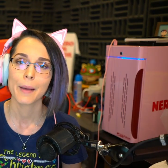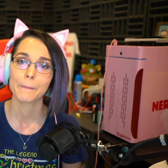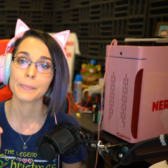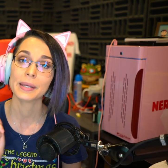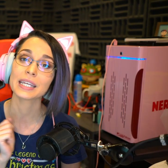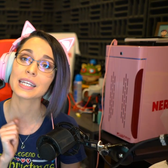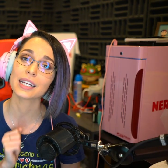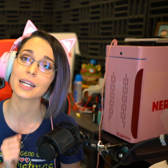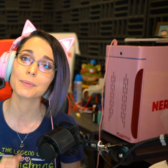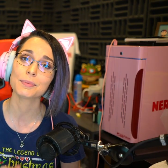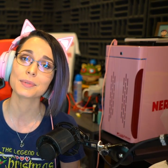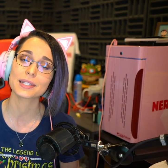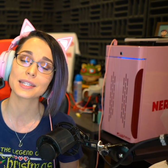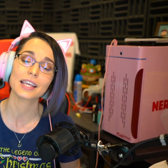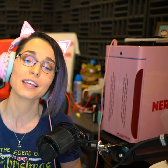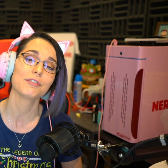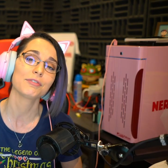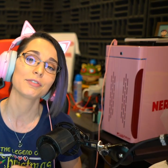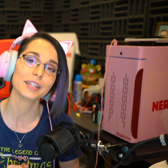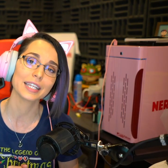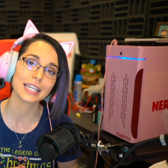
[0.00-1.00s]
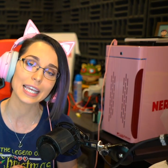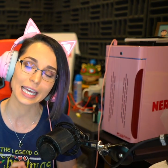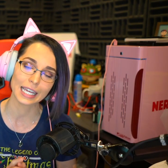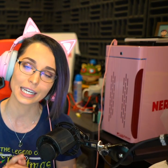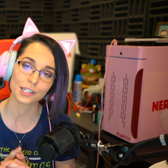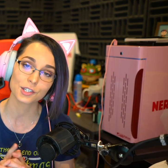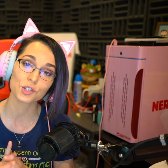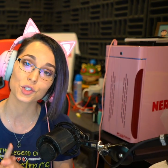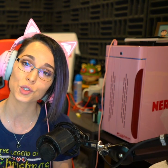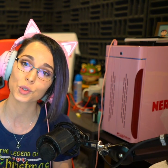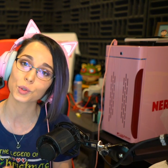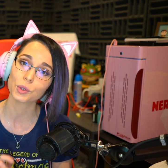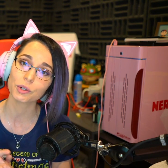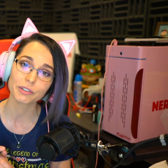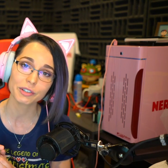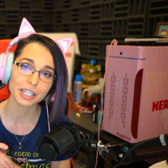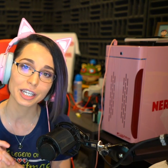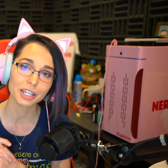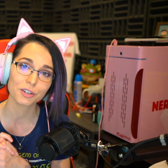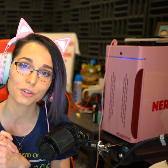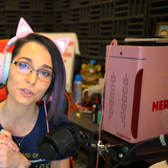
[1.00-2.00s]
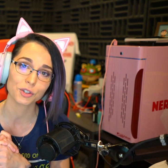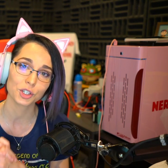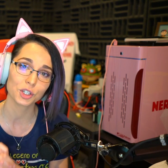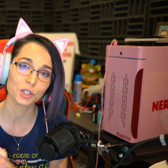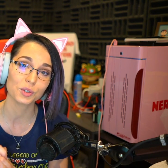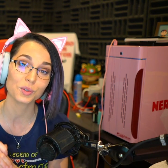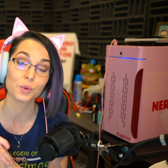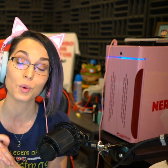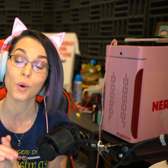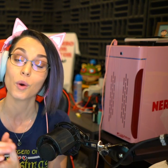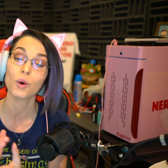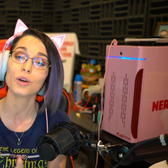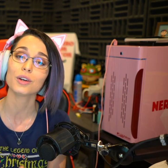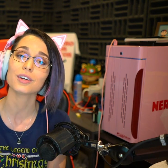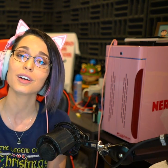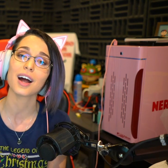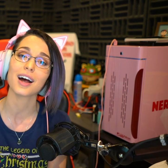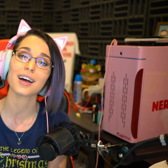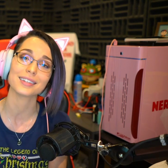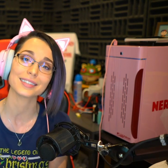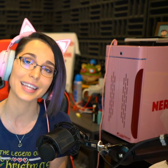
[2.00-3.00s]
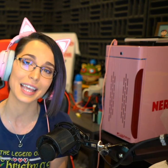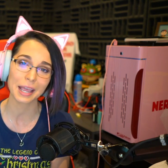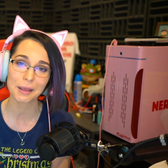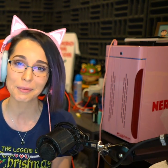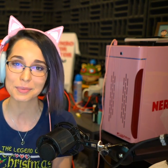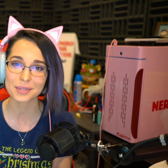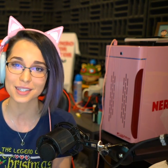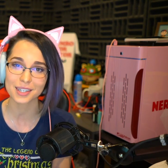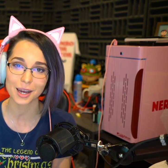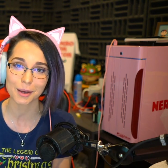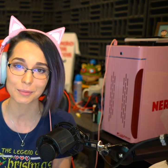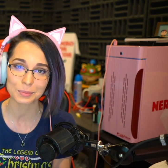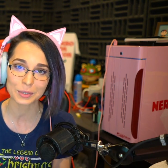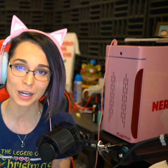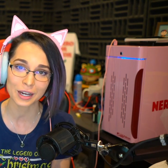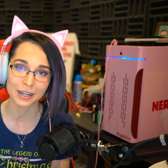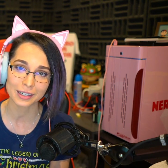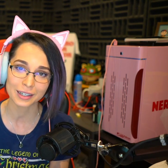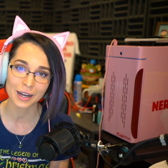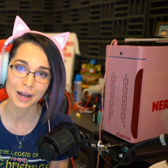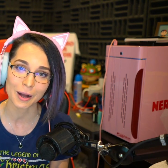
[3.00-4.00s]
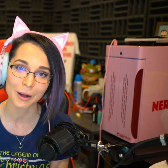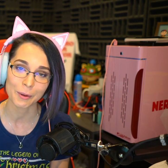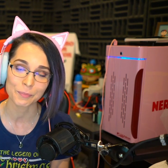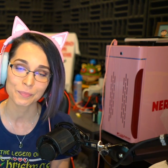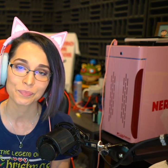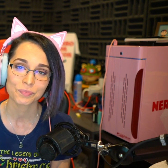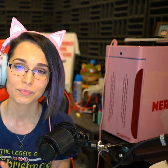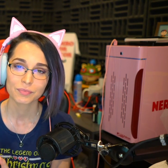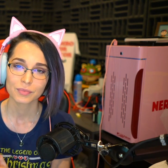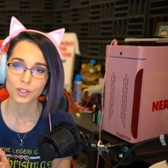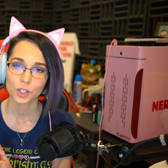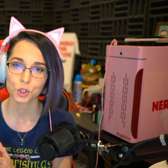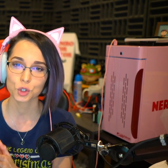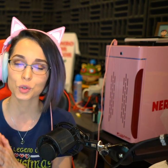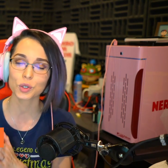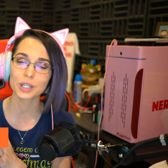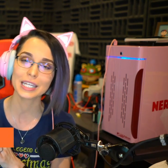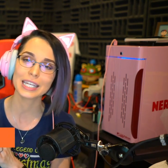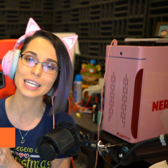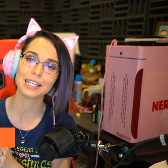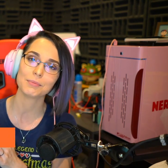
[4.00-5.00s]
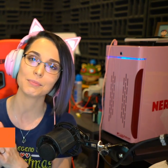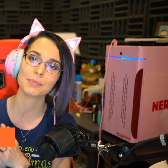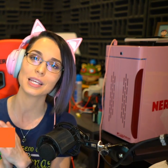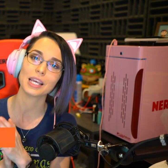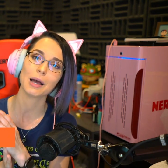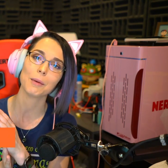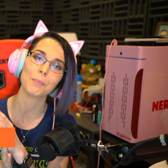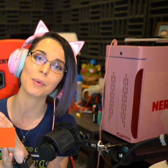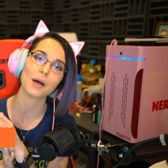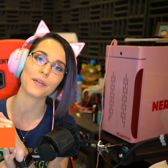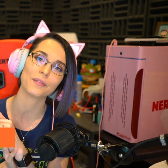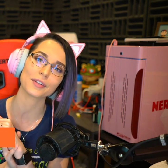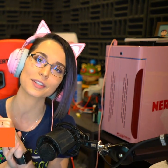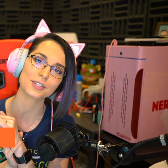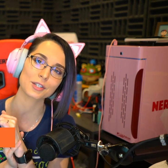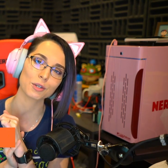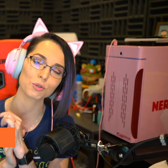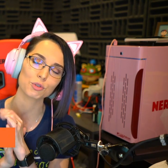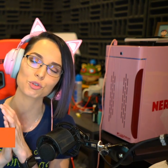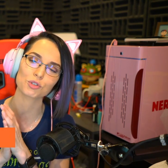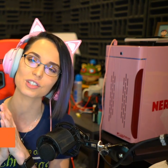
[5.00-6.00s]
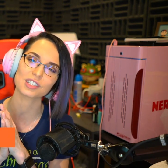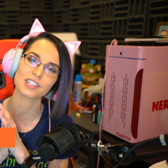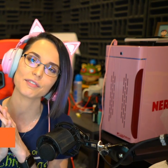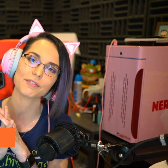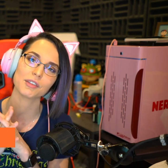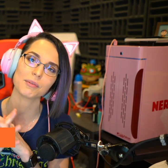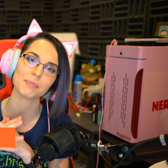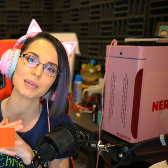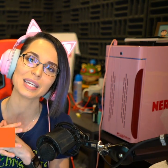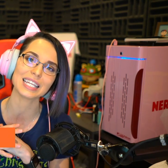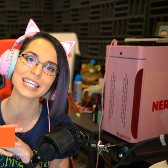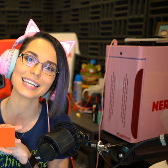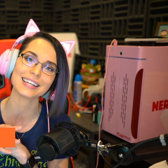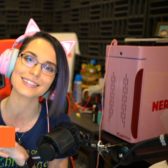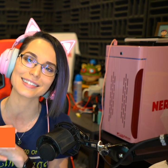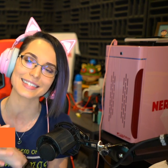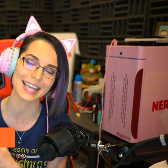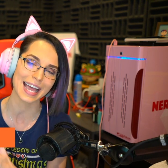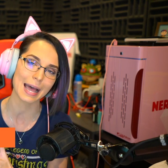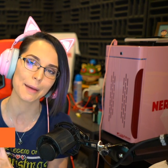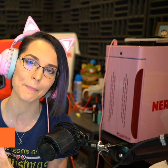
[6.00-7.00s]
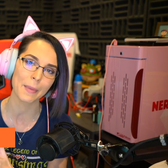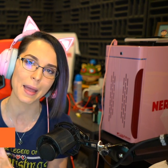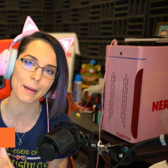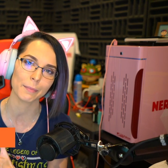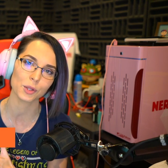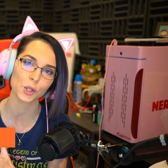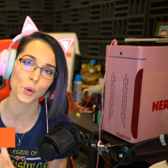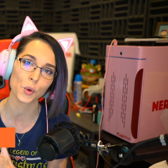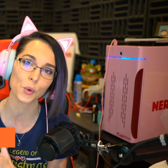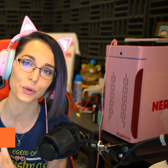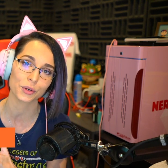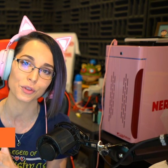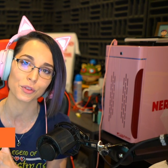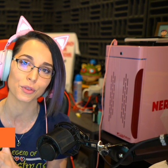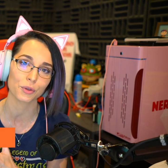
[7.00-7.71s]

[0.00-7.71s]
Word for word: Pick it up safely at a store near you or on GameStop dot com. You can hit me up on the socials of the medias at Pamela Horton